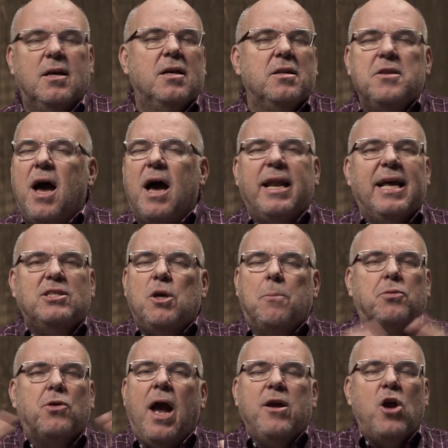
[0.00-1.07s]
not as a
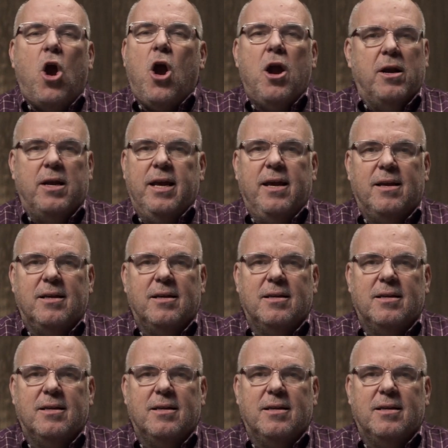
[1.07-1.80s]
priority,